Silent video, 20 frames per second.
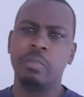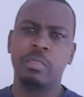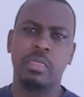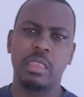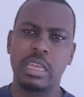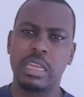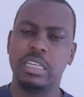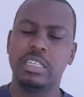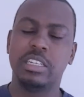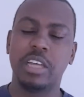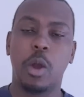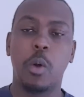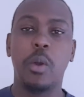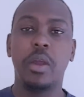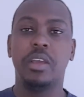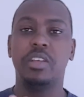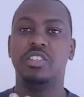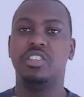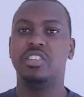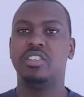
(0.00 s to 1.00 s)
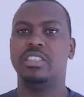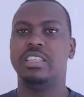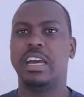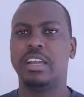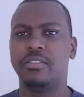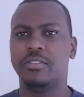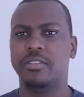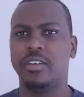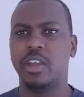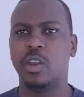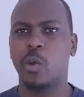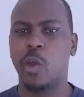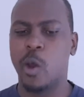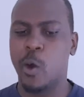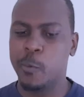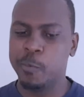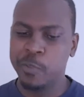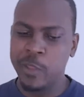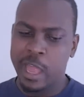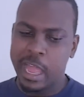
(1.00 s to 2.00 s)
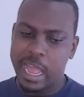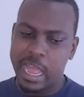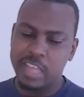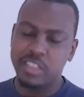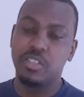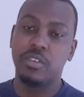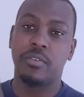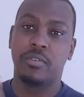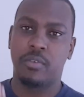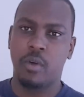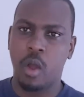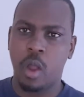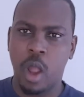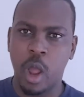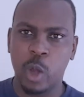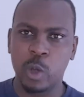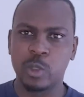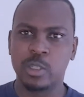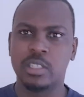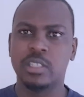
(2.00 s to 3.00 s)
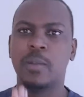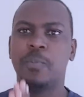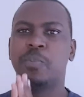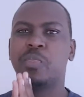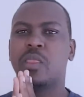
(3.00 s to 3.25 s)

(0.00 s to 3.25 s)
The guitar work is just done very well. And the vocals,